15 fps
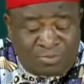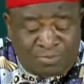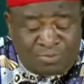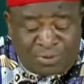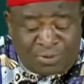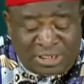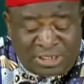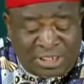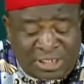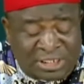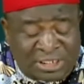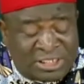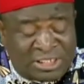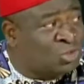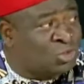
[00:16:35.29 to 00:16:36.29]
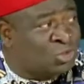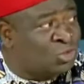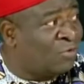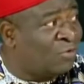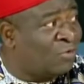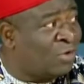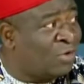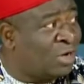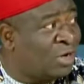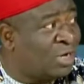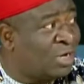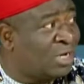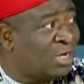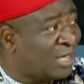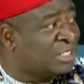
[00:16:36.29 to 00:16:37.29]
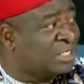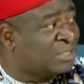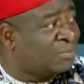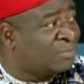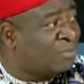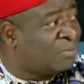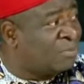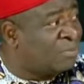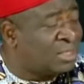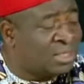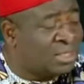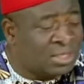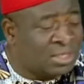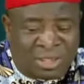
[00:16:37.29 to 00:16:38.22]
presidential position for an average Igbo man